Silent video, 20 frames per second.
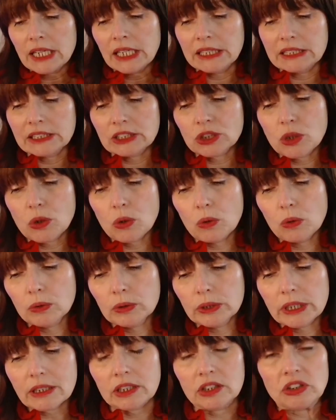It's
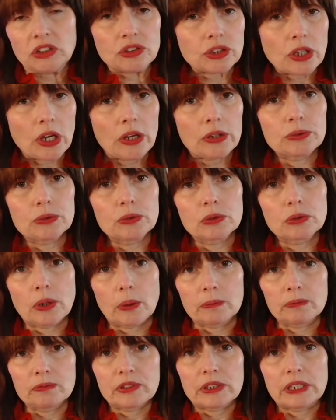called internal
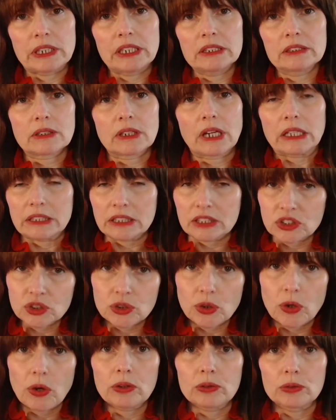conflict and
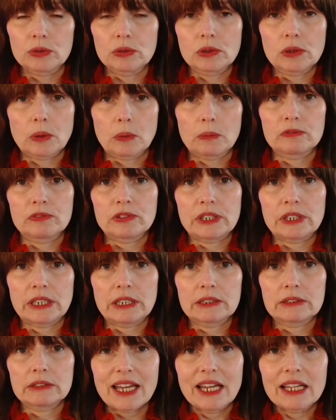external
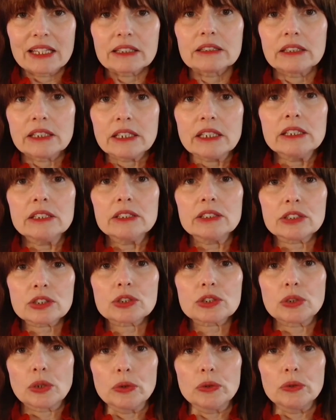conflict. And these
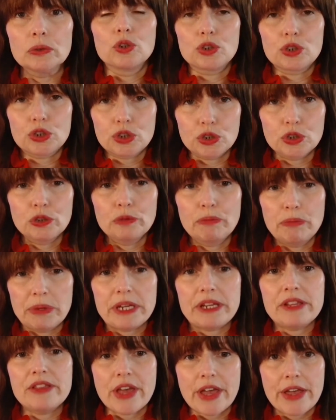two should be
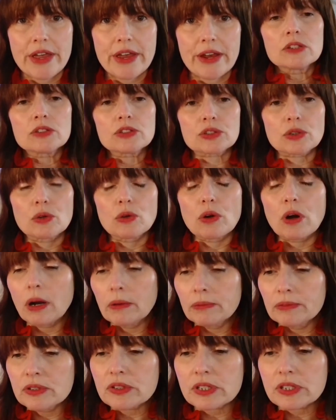there. So
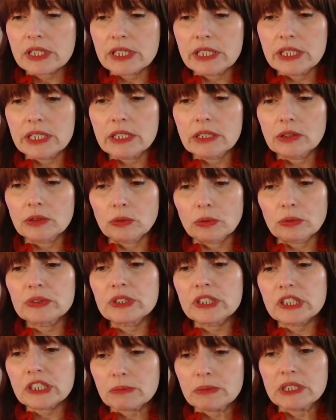obviously, don't
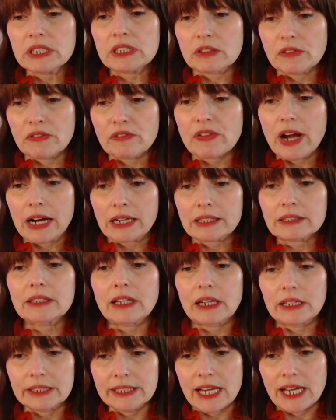dismiss the fact
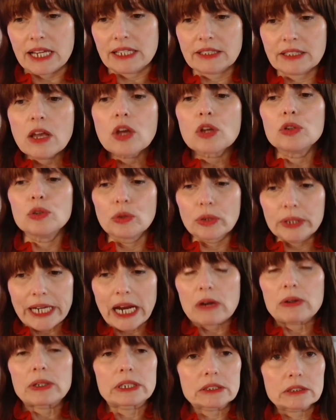that yes, your
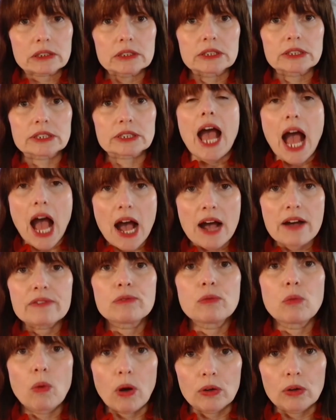characters have
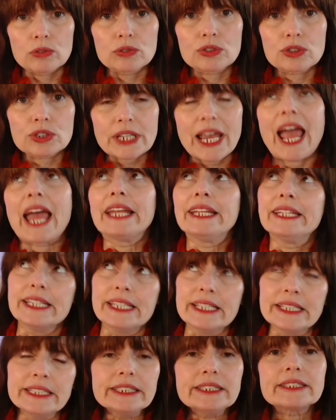wants and
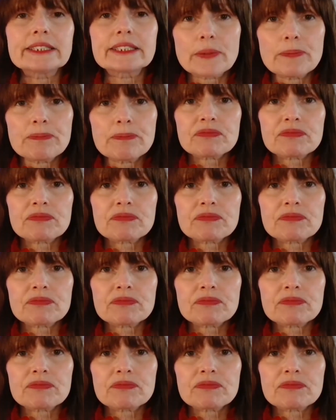needs.